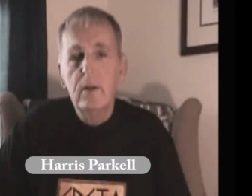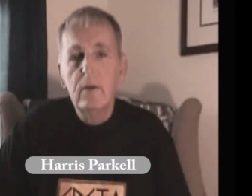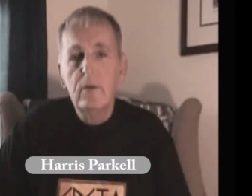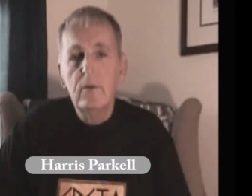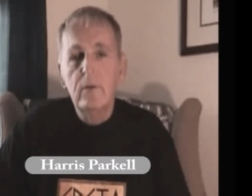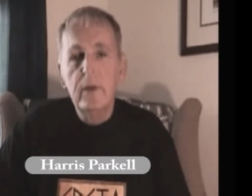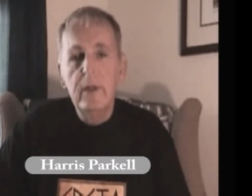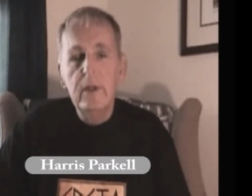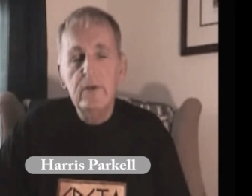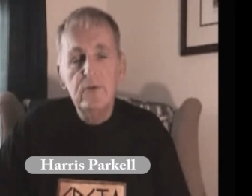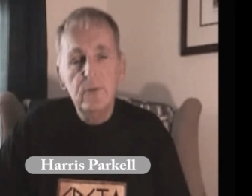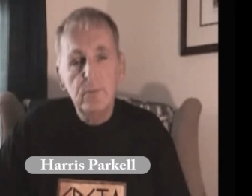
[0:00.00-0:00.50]

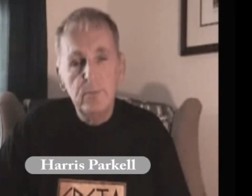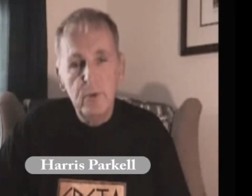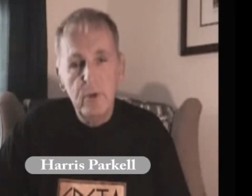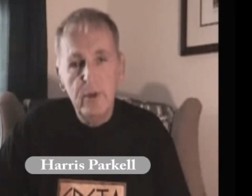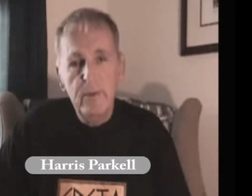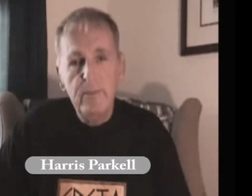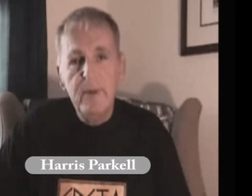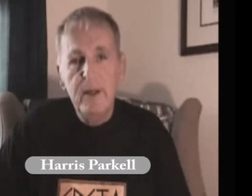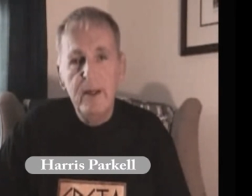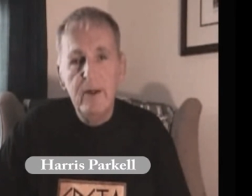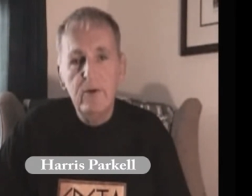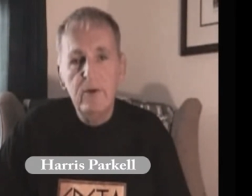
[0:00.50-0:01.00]
Greeks
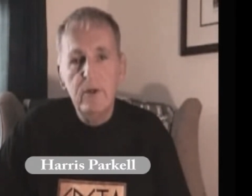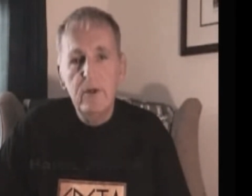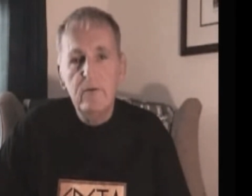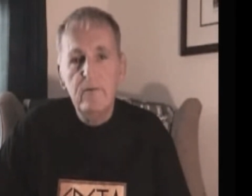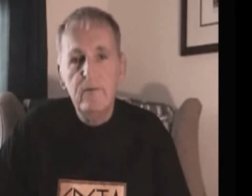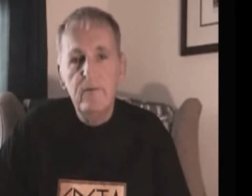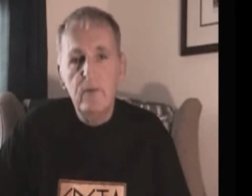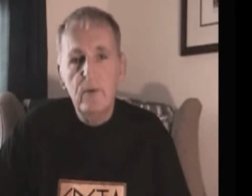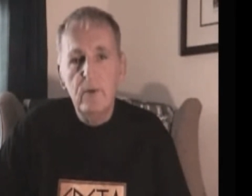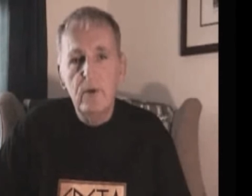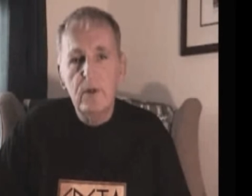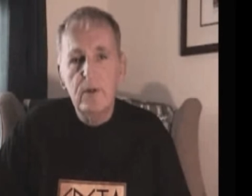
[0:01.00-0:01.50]
prepared it
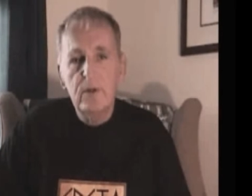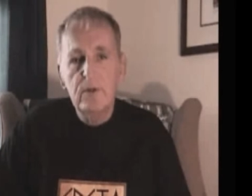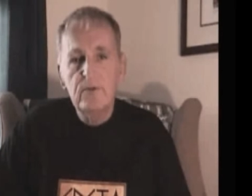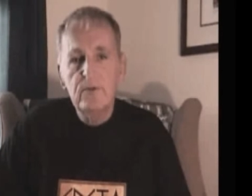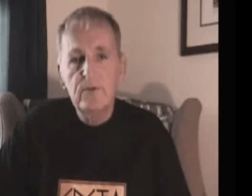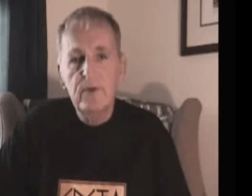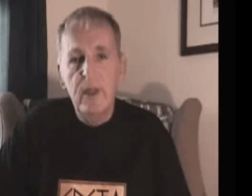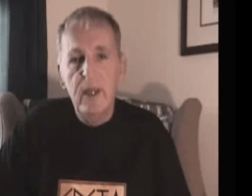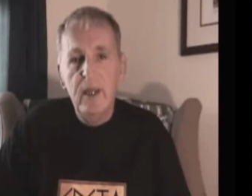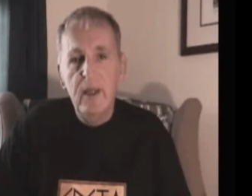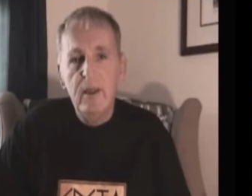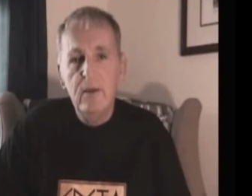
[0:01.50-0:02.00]
for
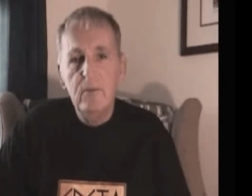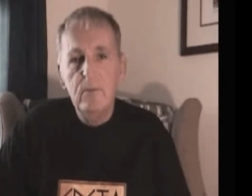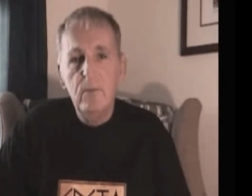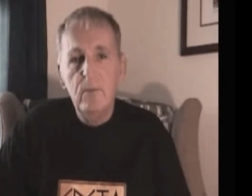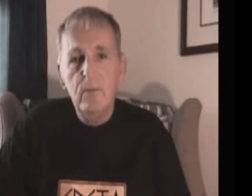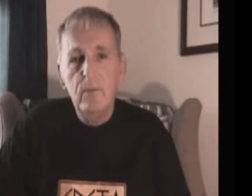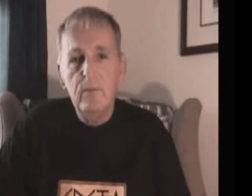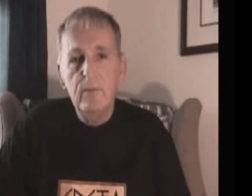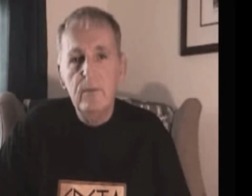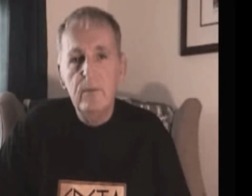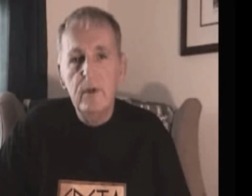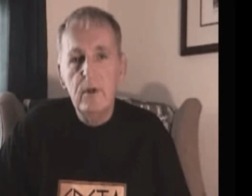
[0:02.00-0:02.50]
us, and
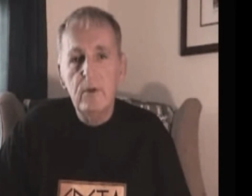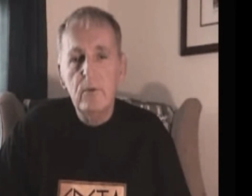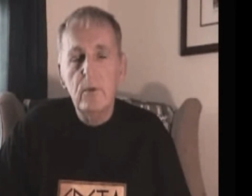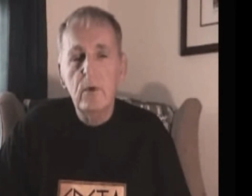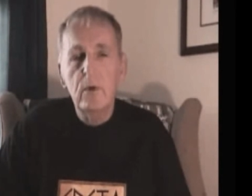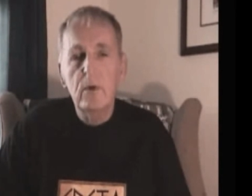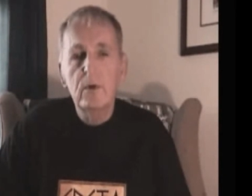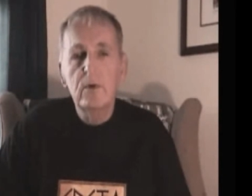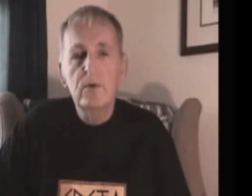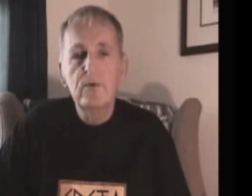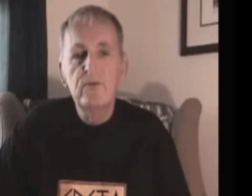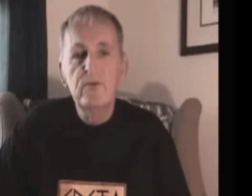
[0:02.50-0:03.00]
there
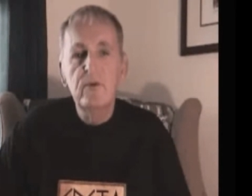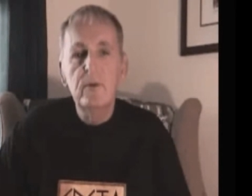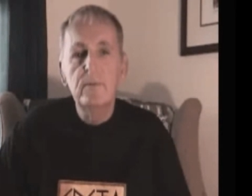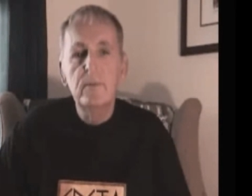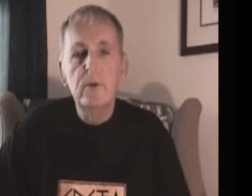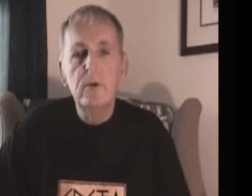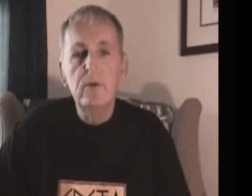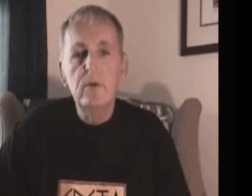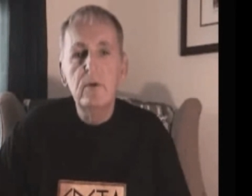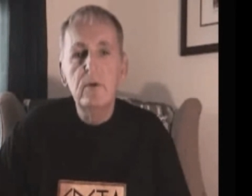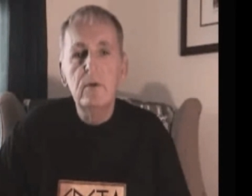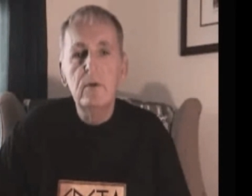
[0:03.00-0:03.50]
were
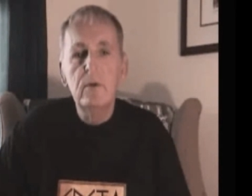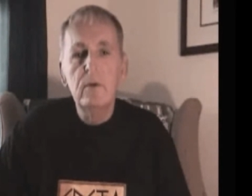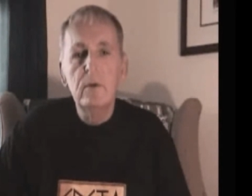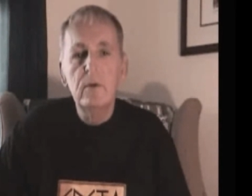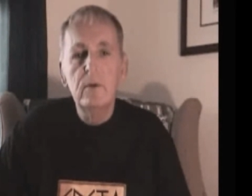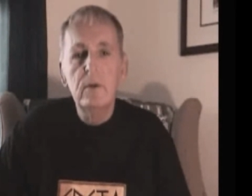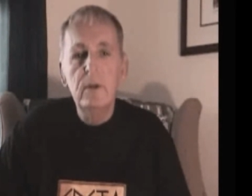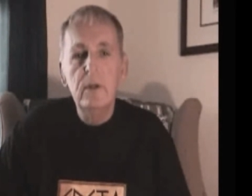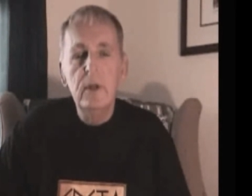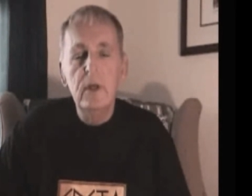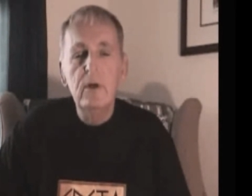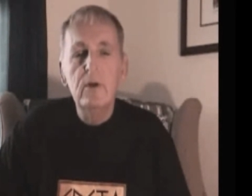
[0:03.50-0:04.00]
some
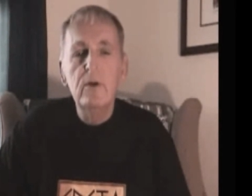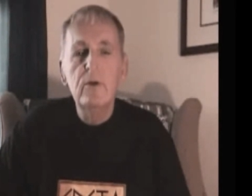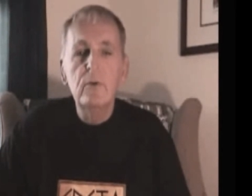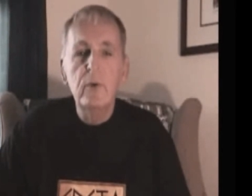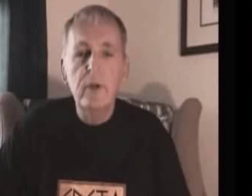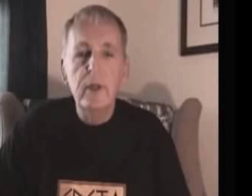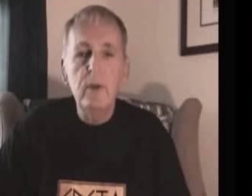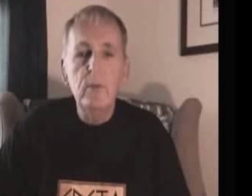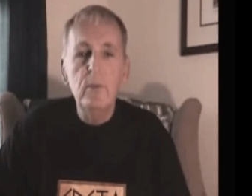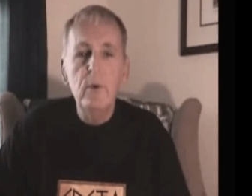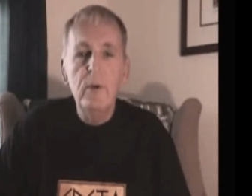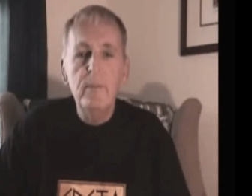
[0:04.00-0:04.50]
young
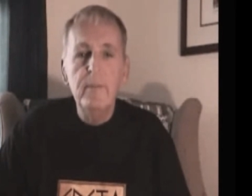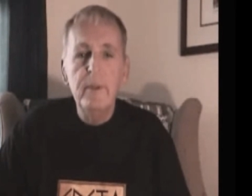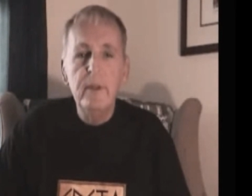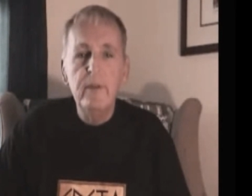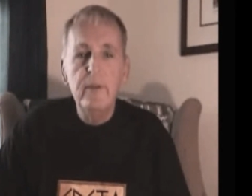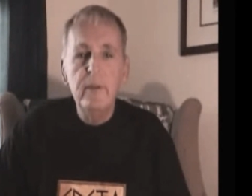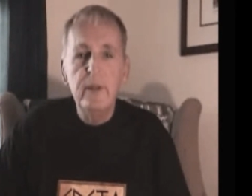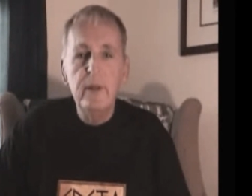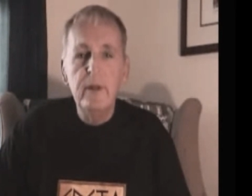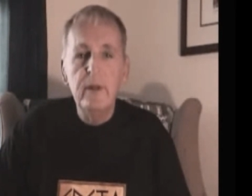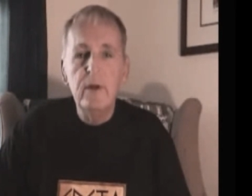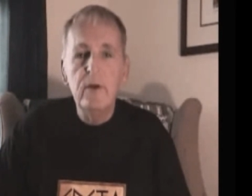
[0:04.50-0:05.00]
Greek women
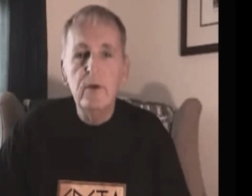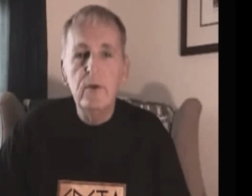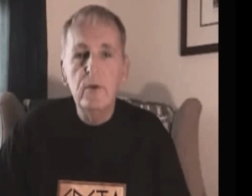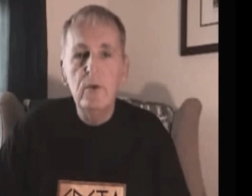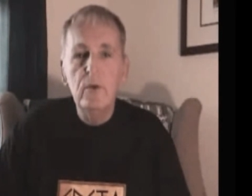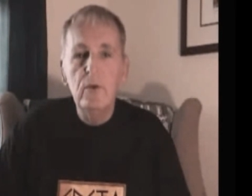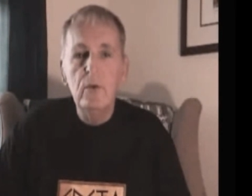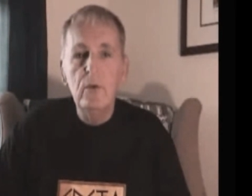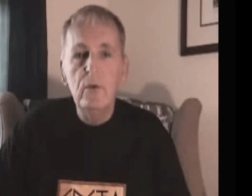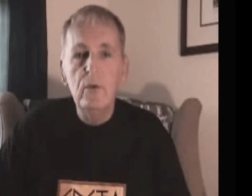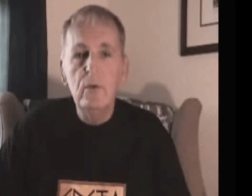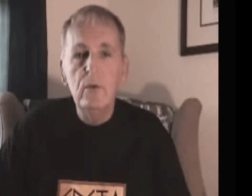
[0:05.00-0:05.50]
there
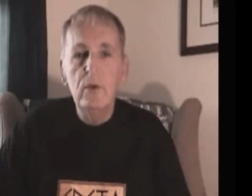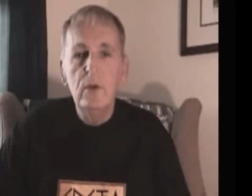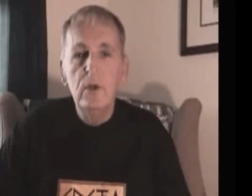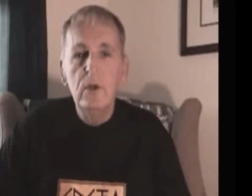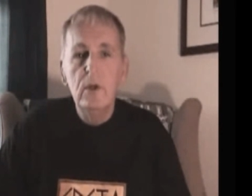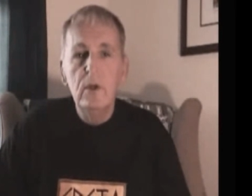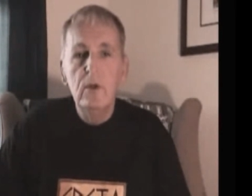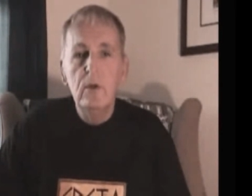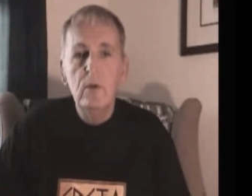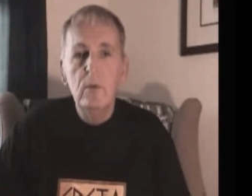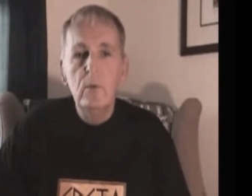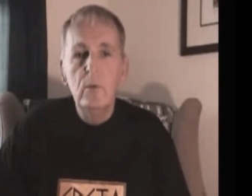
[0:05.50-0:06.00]
who
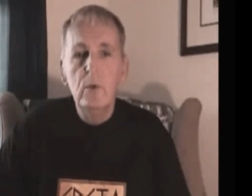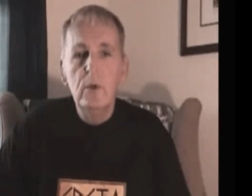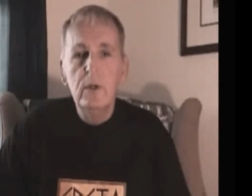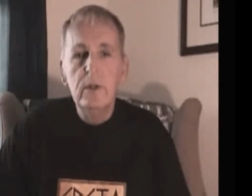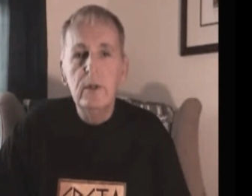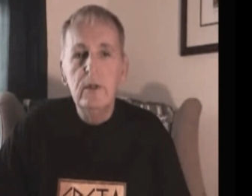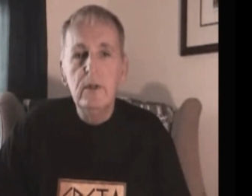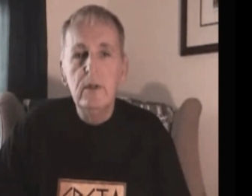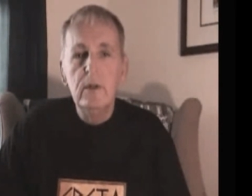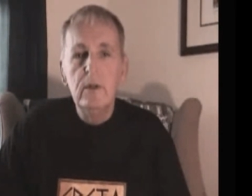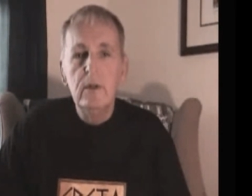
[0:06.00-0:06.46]
would